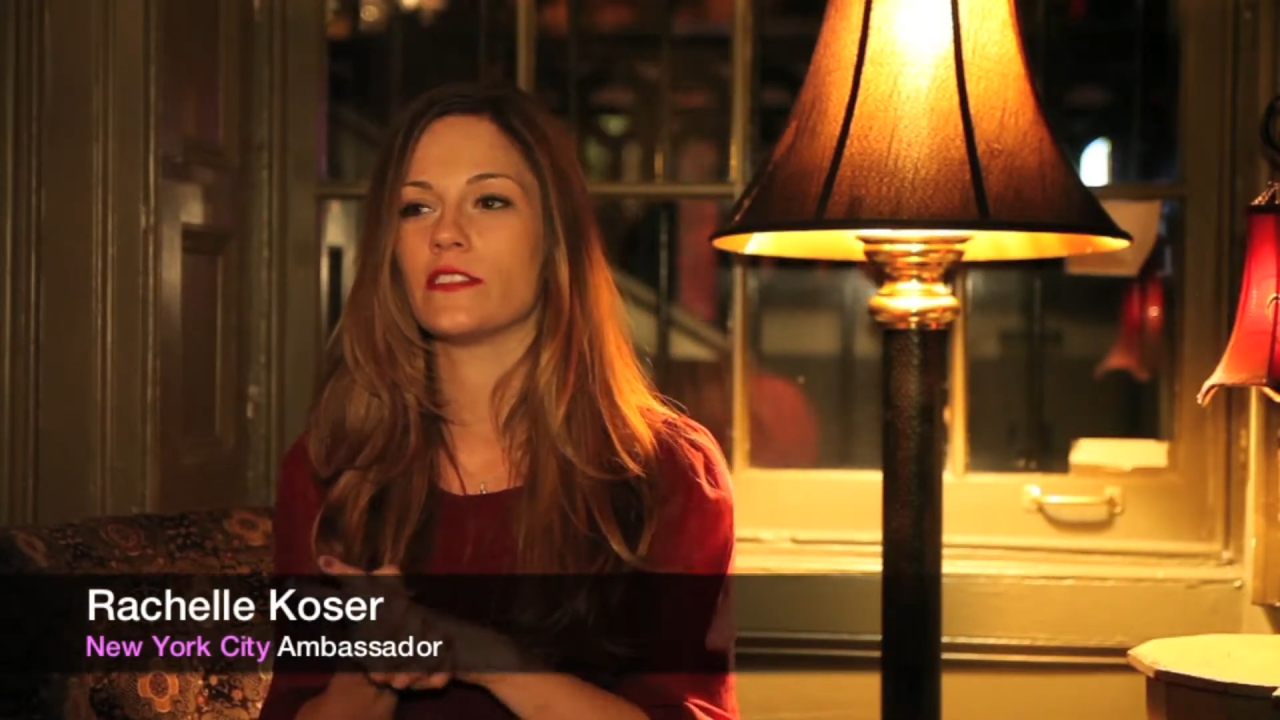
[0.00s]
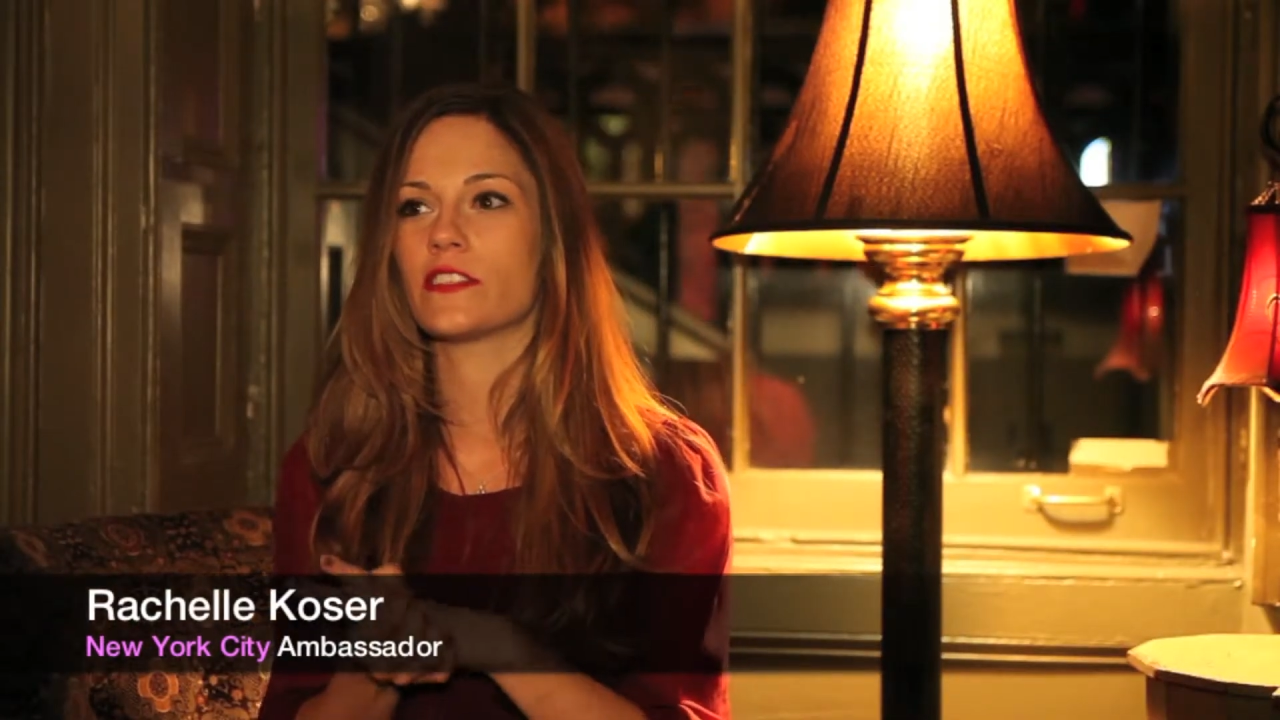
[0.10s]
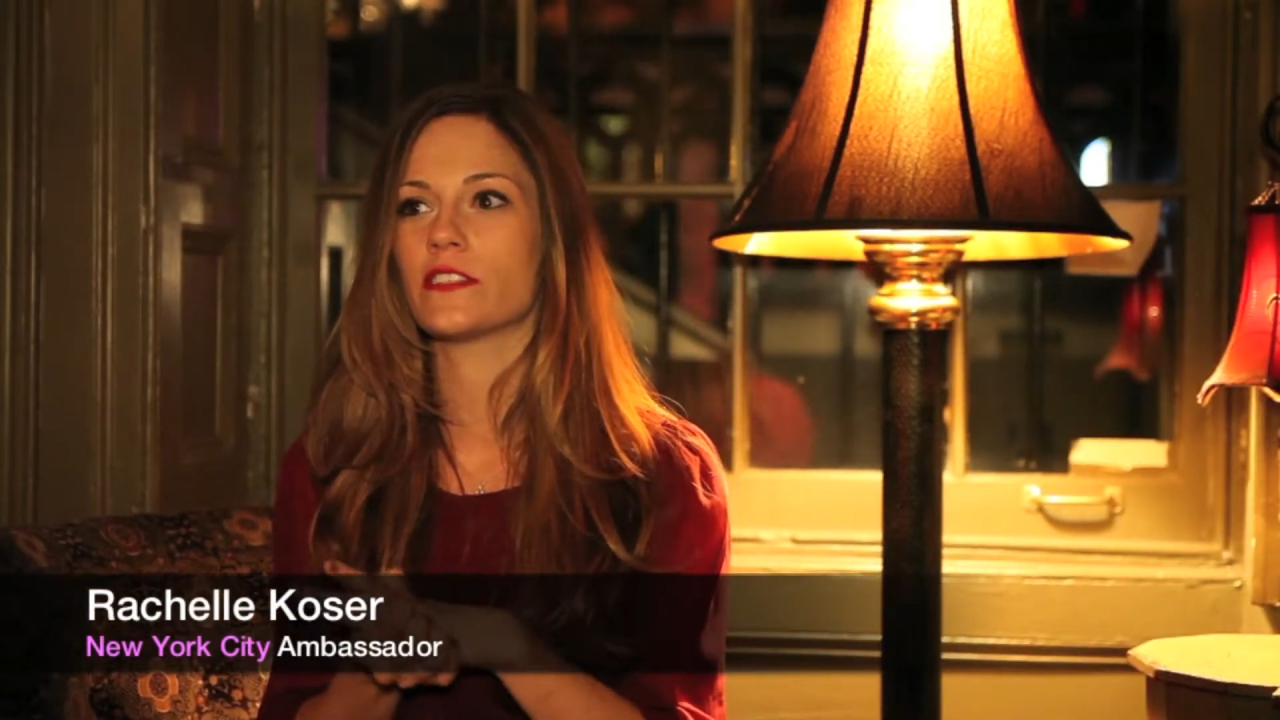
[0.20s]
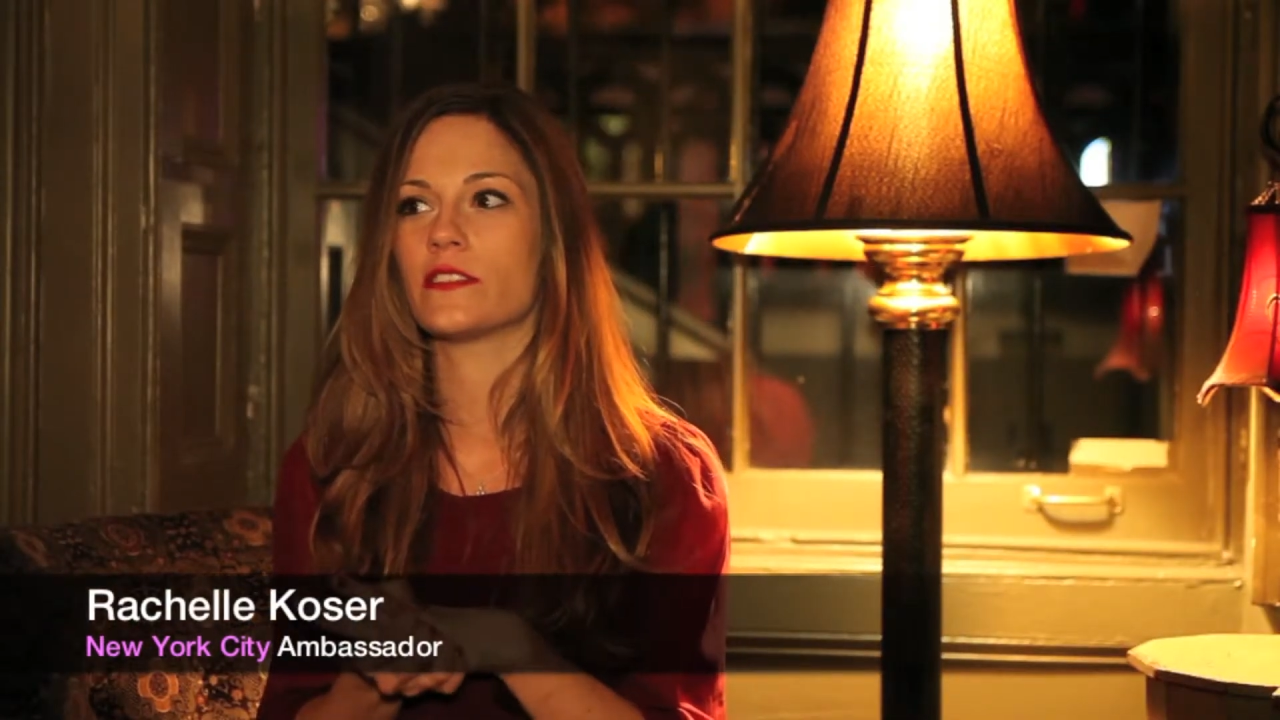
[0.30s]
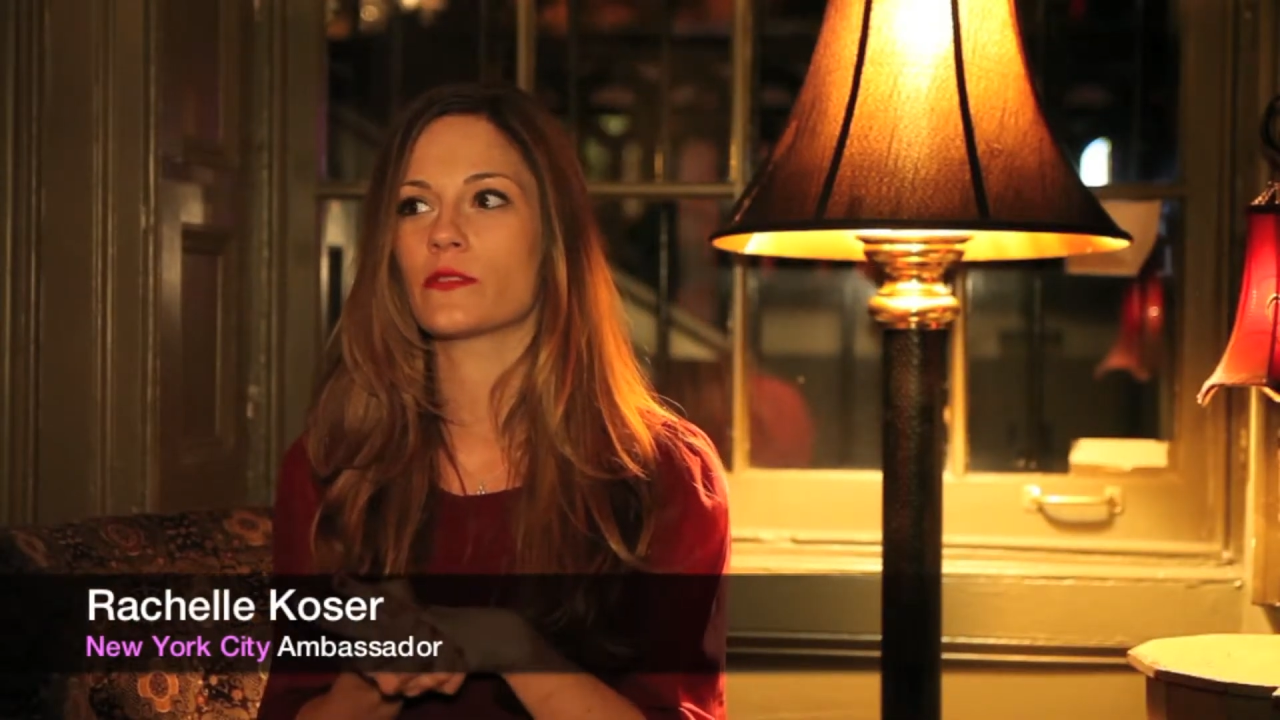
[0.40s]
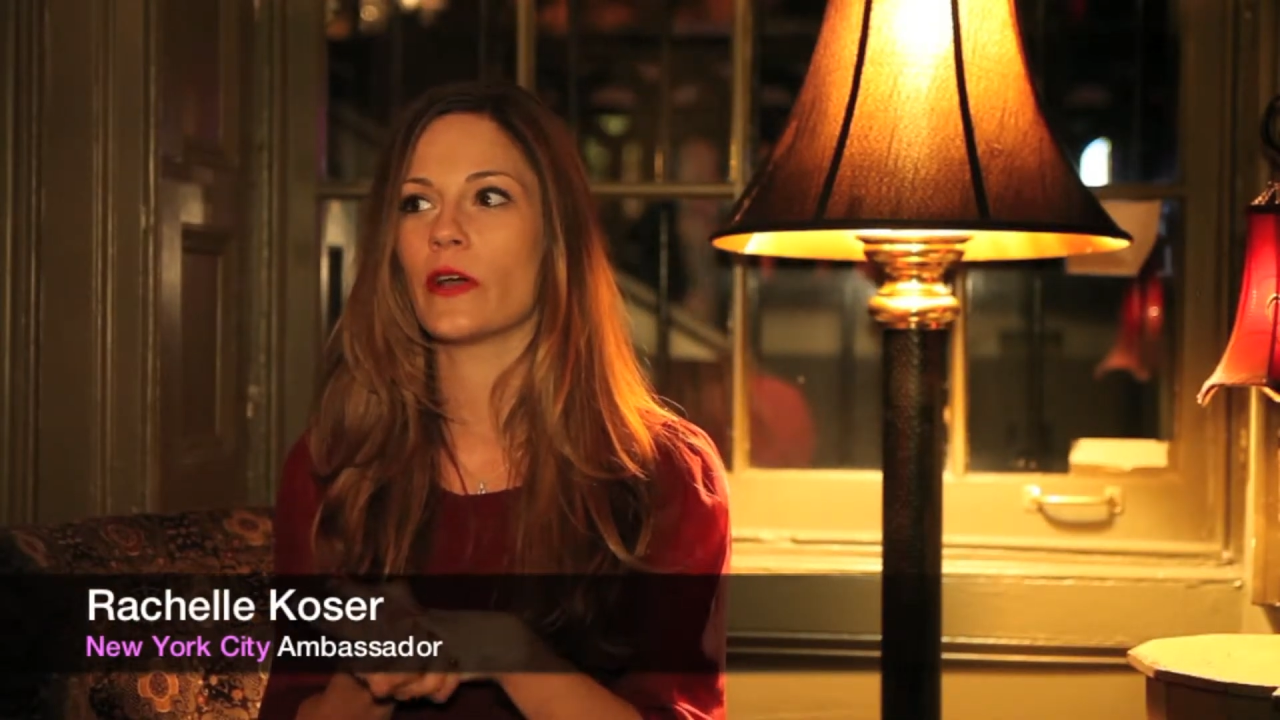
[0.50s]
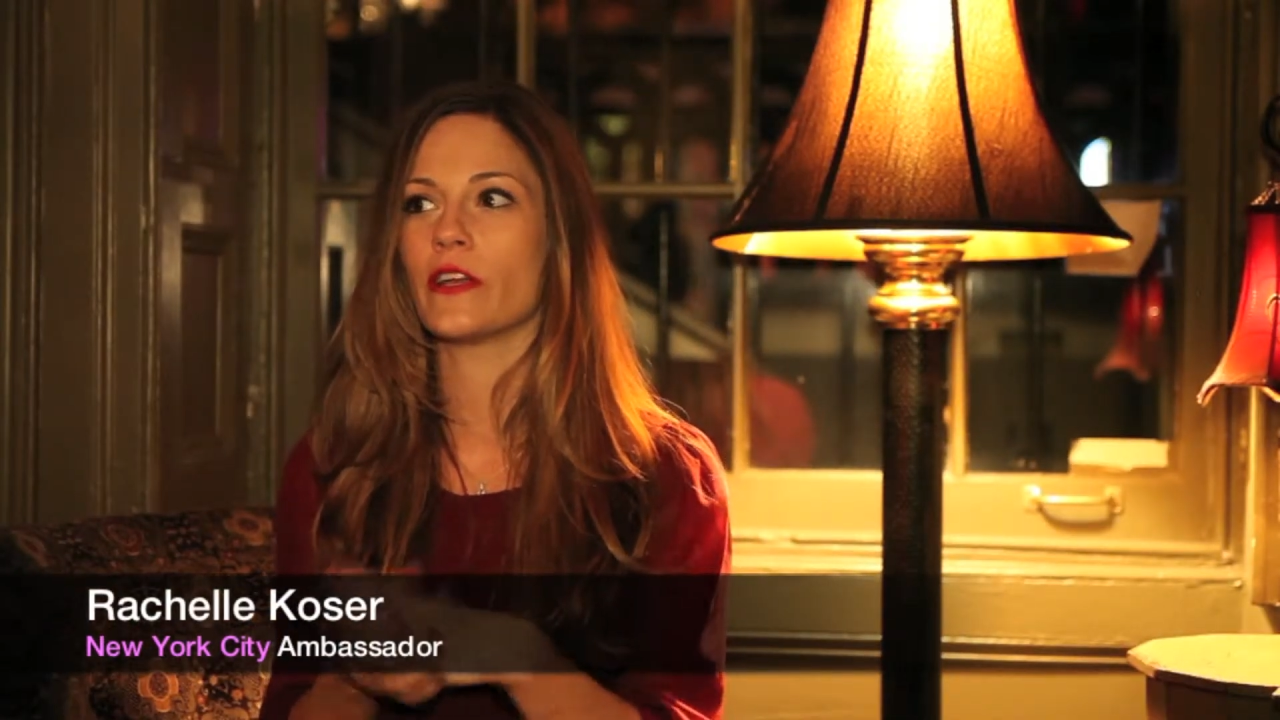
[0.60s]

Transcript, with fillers: just what